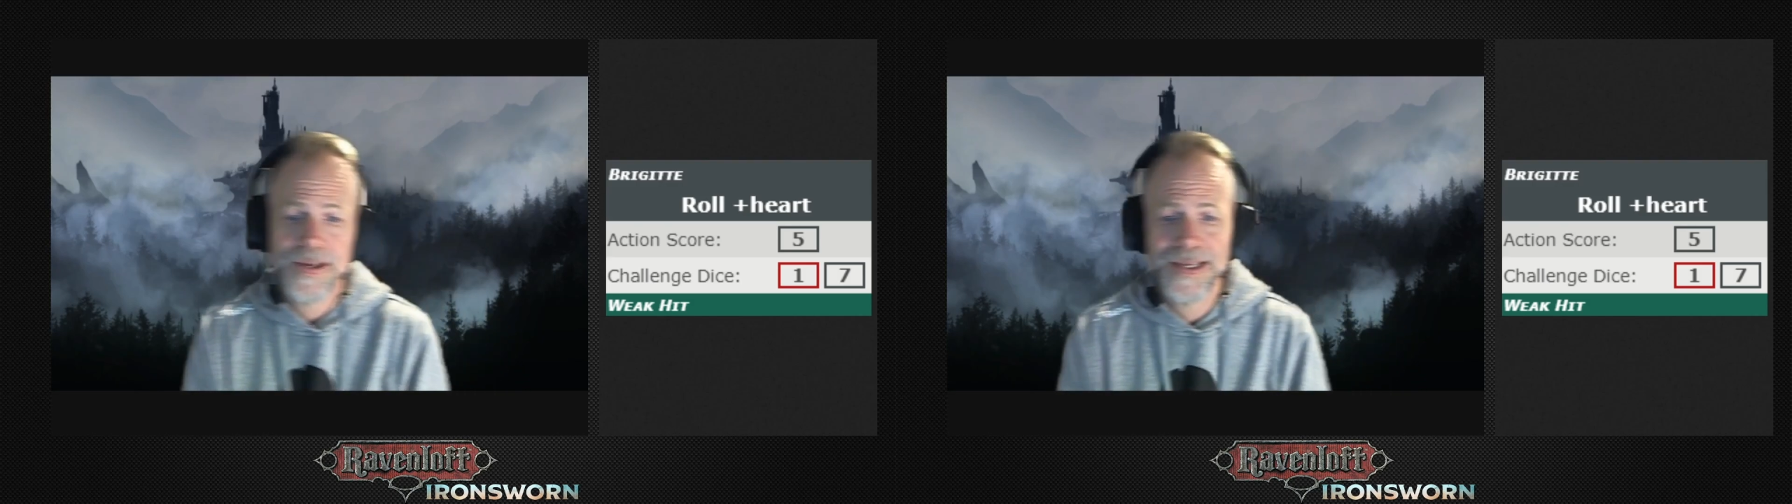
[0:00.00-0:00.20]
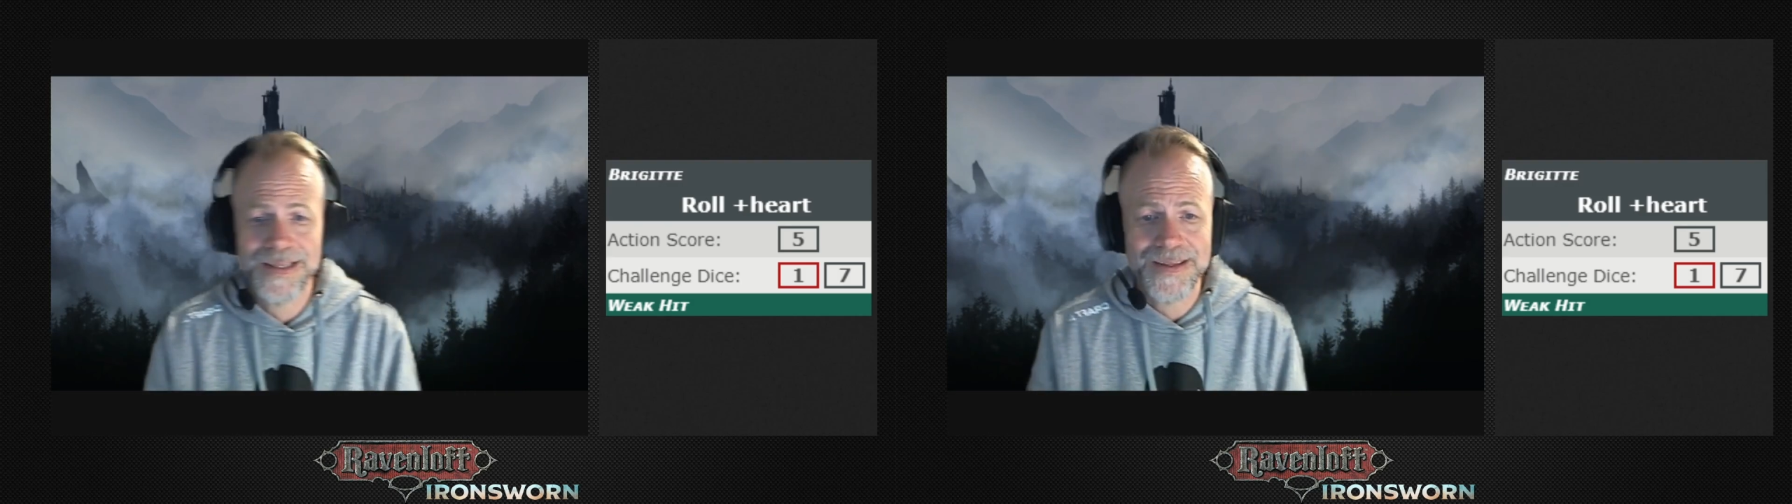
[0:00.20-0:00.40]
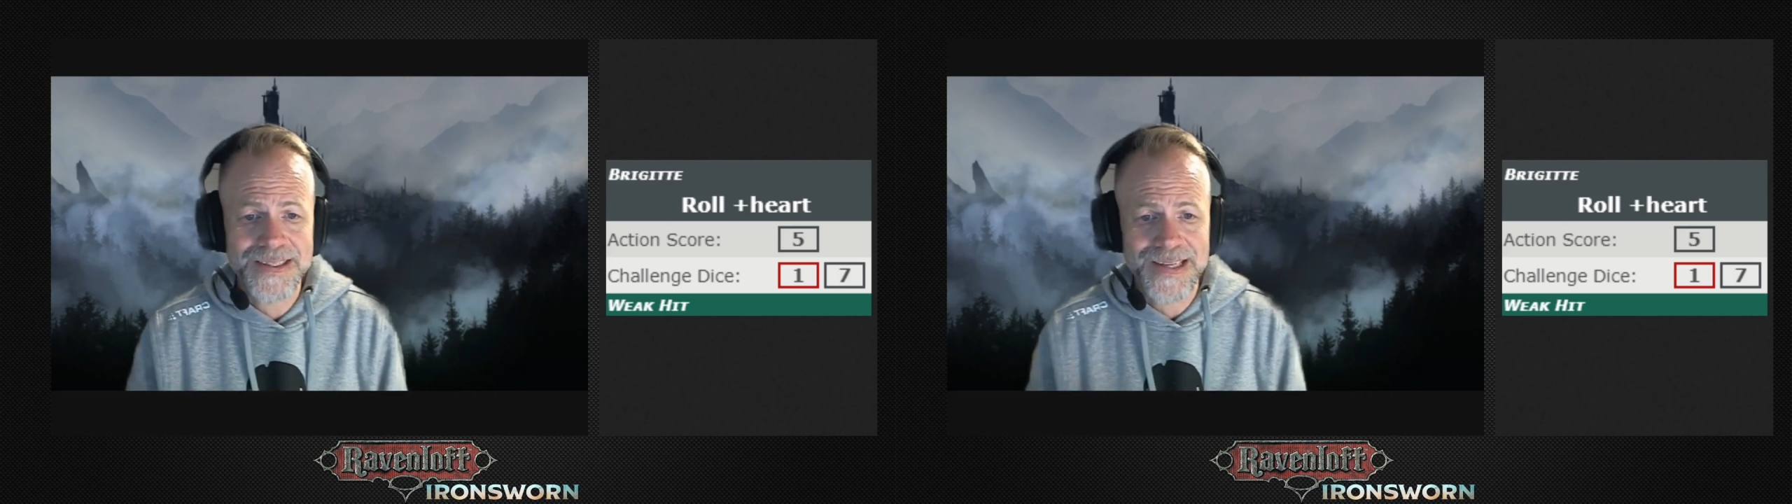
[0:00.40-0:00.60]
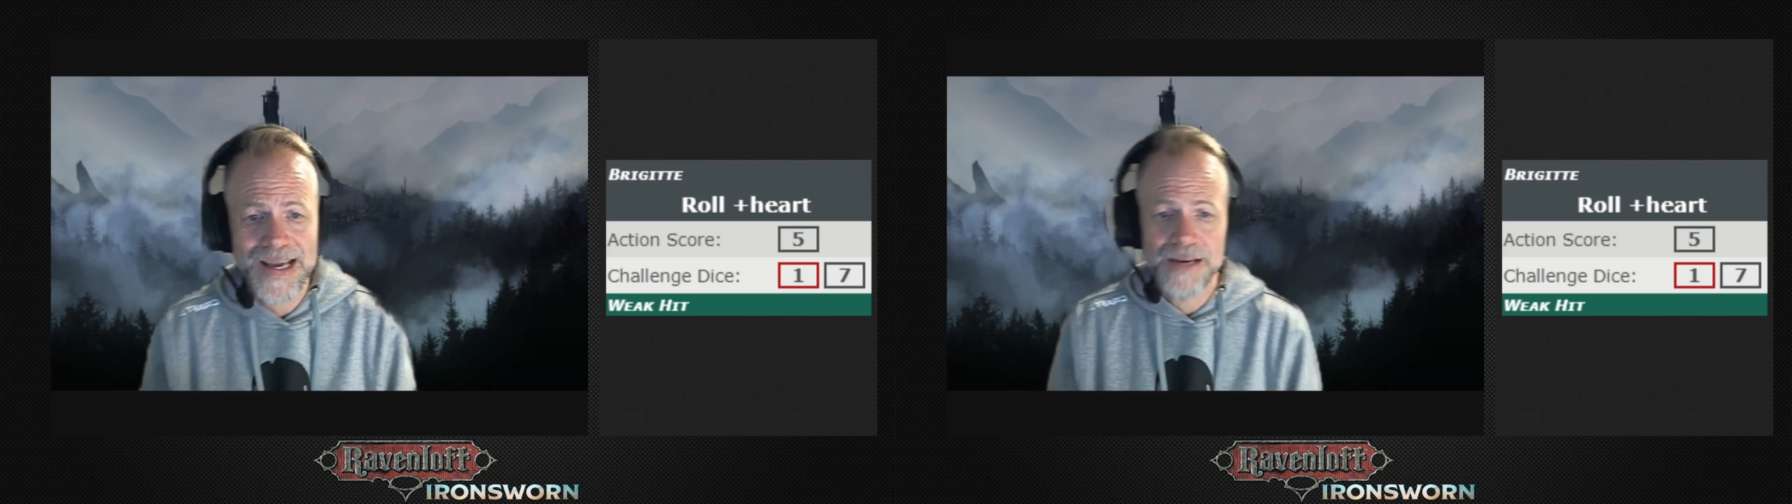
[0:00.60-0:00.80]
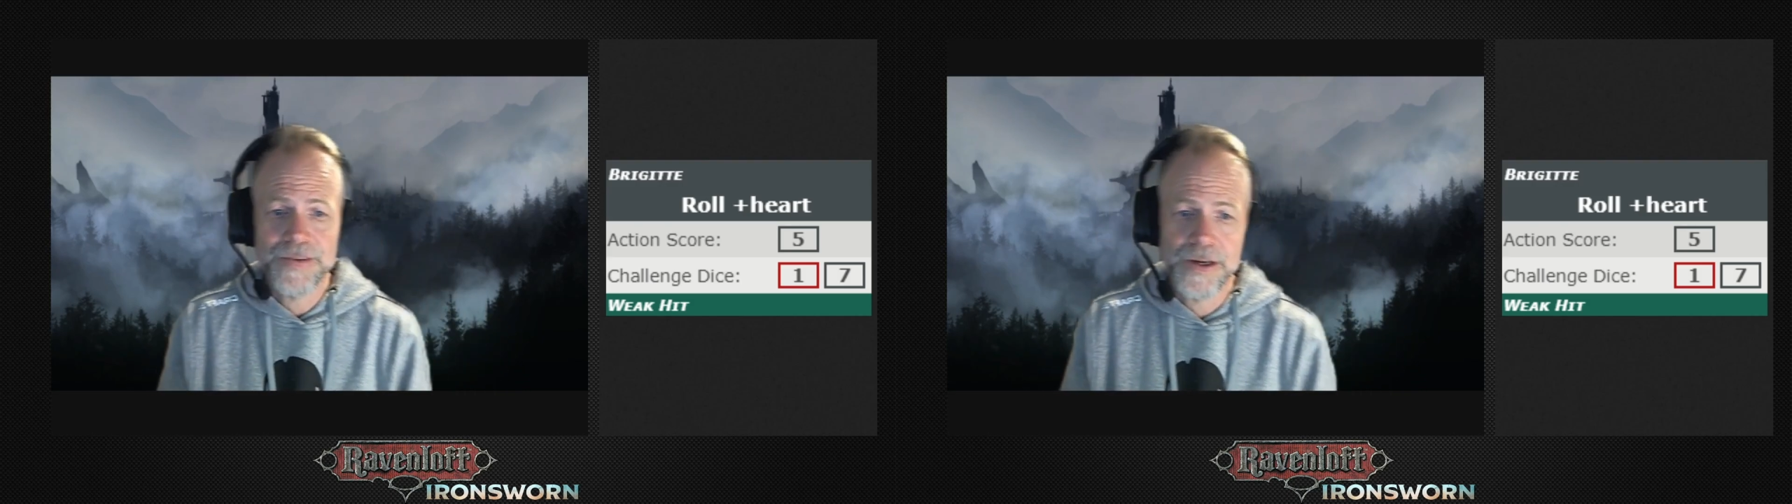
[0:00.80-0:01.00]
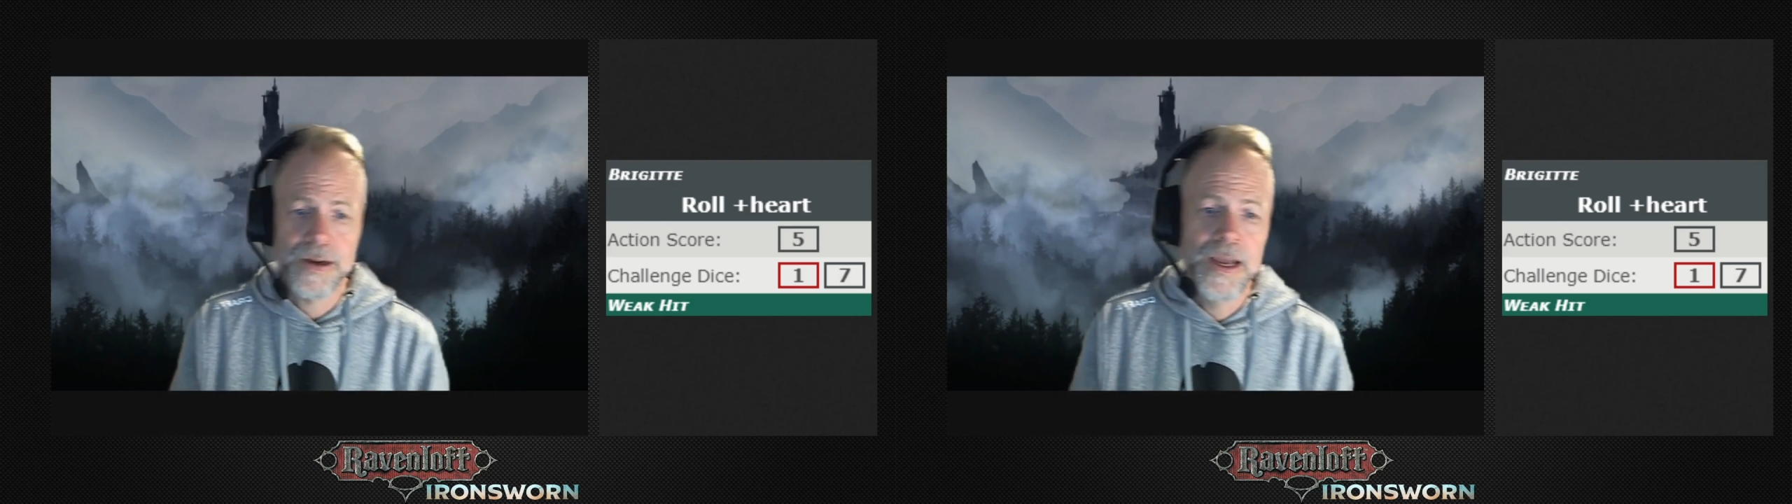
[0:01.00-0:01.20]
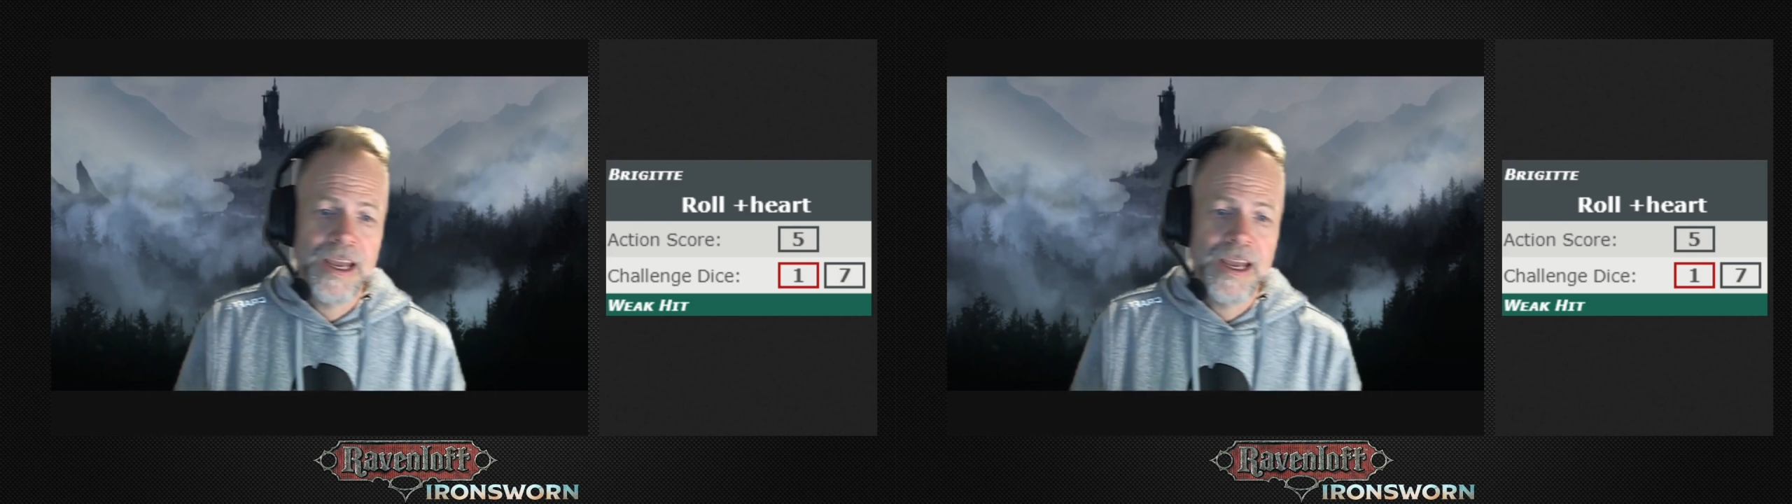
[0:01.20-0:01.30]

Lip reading: getting this thing out of here.